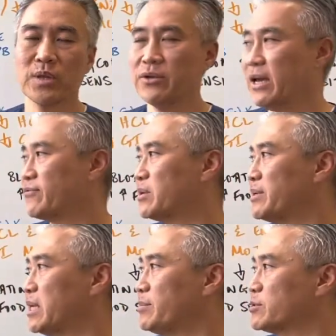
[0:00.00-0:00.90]
You have to be
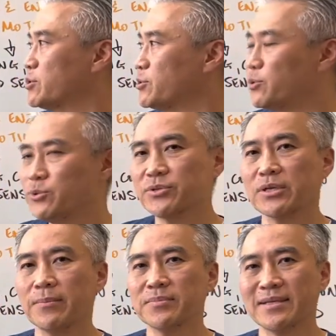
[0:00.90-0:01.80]
able to do
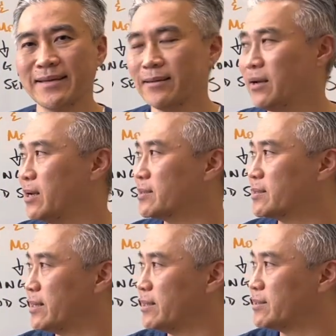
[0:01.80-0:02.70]
some uh,
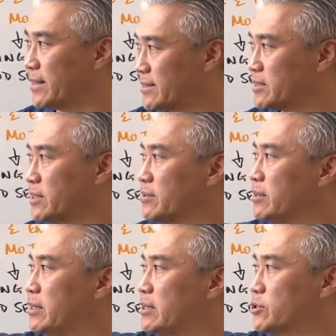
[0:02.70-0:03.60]
tasting.
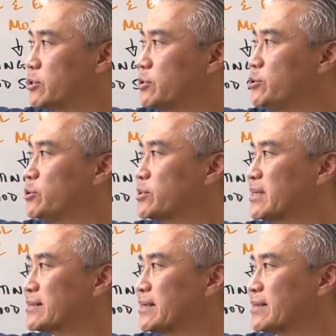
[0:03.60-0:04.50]
So you can use
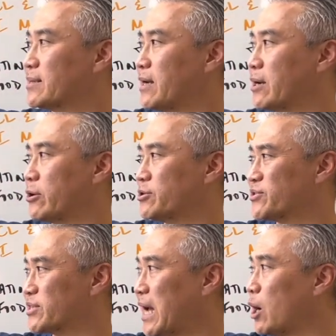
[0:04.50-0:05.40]
things like that are
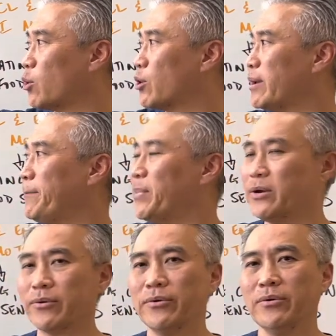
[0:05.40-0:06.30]
sour and
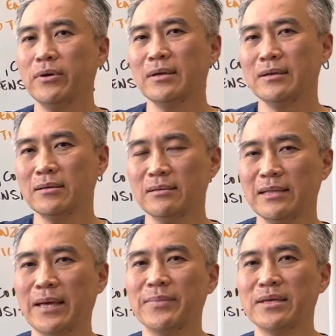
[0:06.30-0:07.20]
bitter,
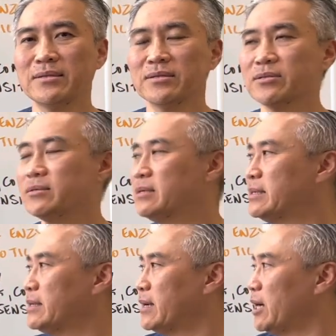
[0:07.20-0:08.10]
lemons.
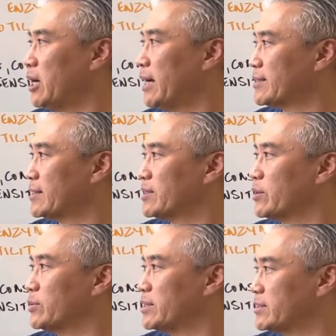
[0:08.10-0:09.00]
Uh, I think there
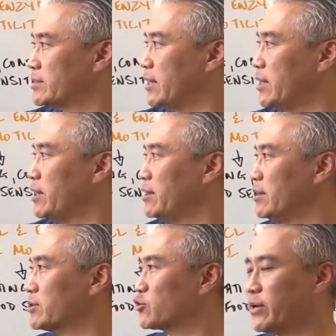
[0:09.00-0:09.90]
was uh,
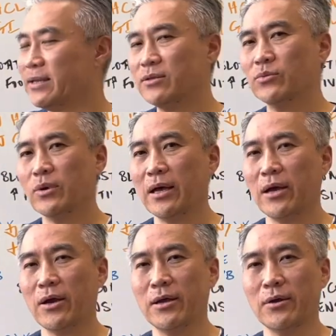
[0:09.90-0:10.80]
a trend
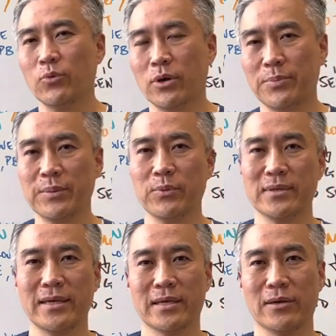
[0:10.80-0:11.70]
uh, where people were
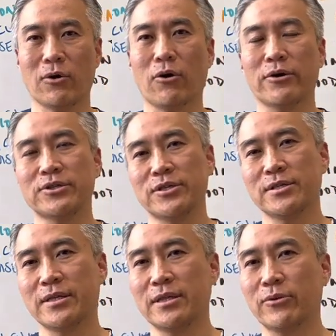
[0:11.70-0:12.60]
taking oranges
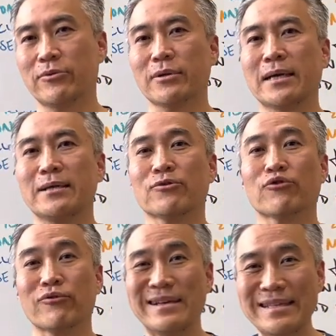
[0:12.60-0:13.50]
and they were kind of
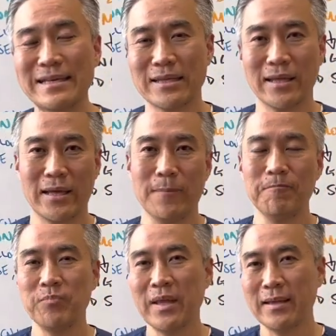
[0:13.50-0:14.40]
grilling them,
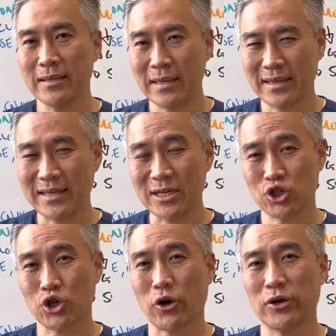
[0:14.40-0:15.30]
getting that
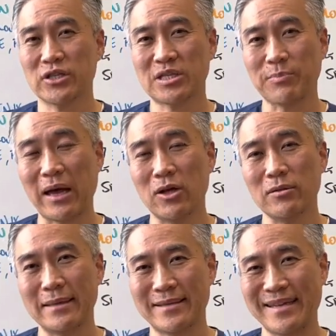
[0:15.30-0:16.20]
charred smell
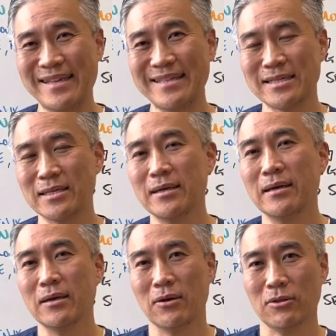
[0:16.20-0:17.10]
and taste,
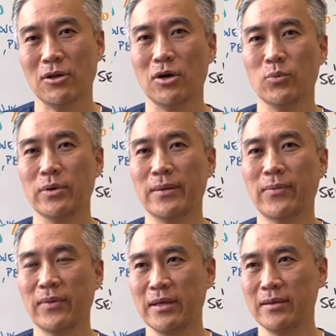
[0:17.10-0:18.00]
along with
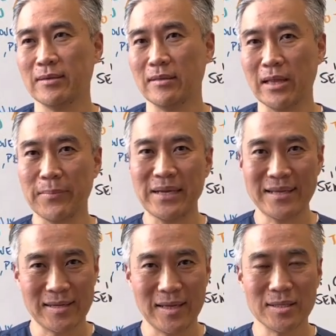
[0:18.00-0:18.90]
the, the lemony
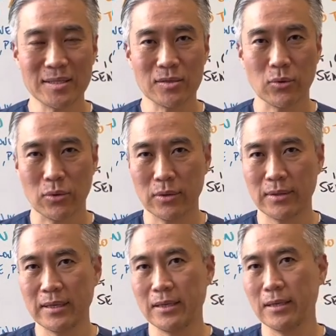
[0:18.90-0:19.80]
taste or
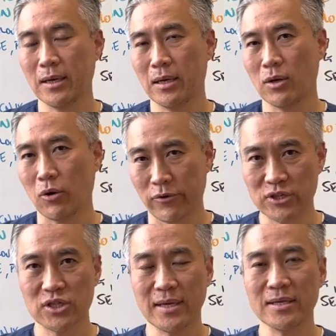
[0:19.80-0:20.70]
the uh,
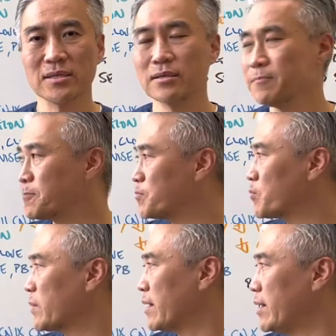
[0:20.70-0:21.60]
orange taste,
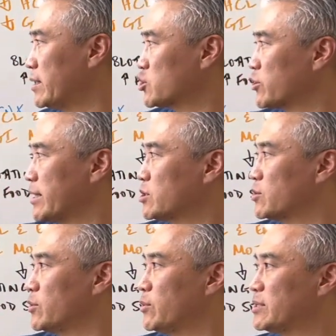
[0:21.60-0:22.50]
and trying
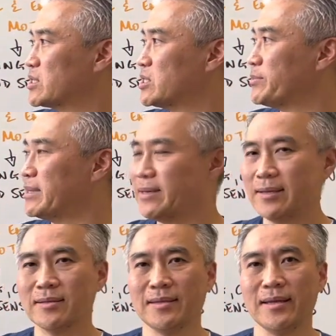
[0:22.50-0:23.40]
to stimulate
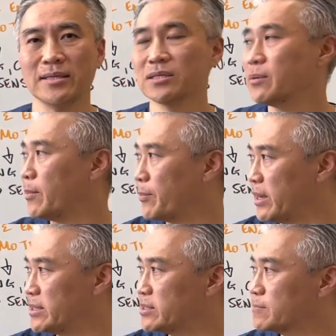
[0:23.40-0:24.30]
the taste
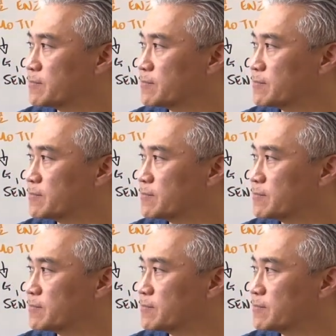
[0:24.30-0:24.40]
buds.